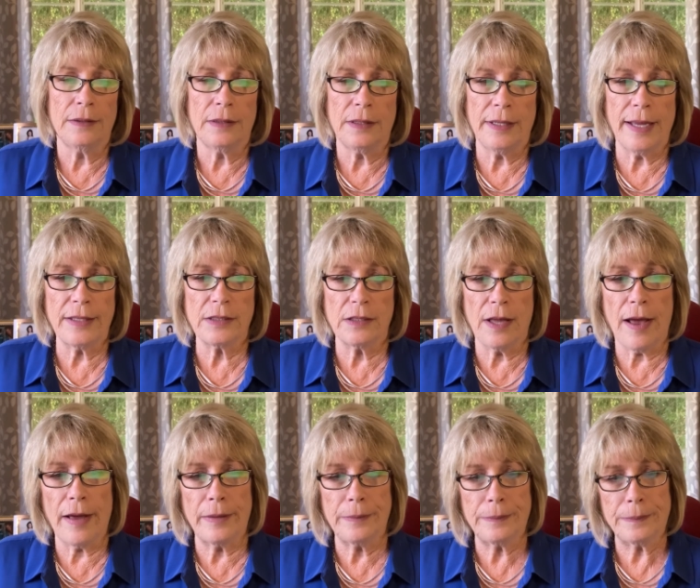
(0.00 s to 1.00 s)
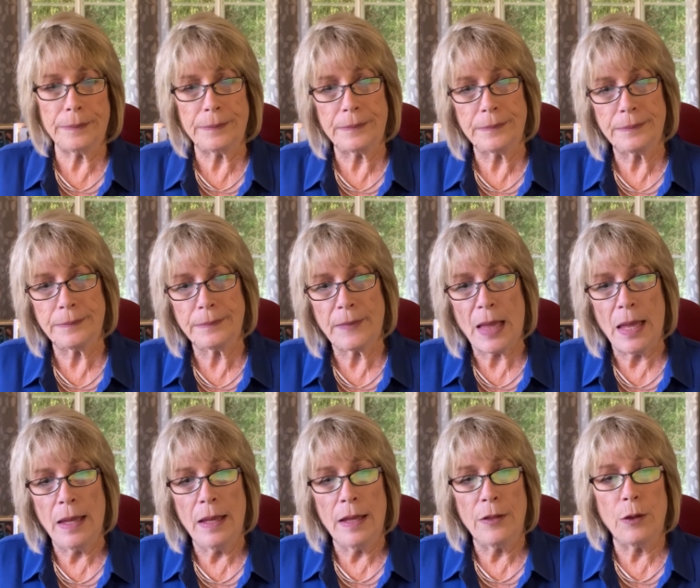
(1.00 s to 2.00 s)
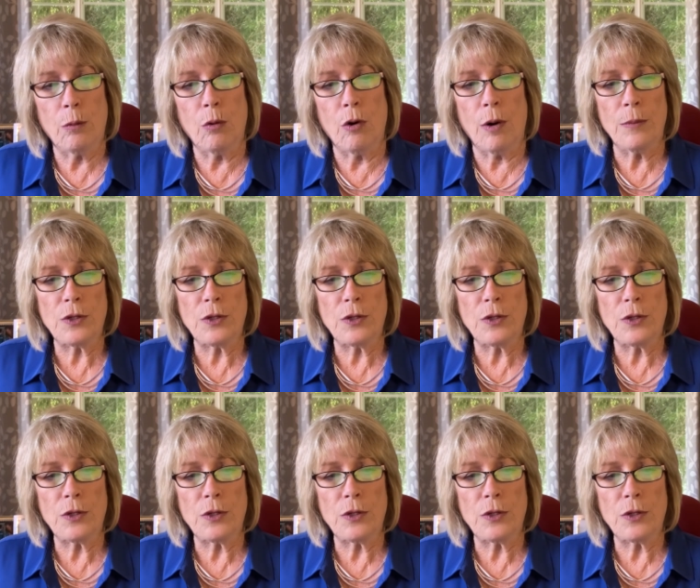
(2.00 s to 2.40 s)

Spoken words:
Guess not. The warm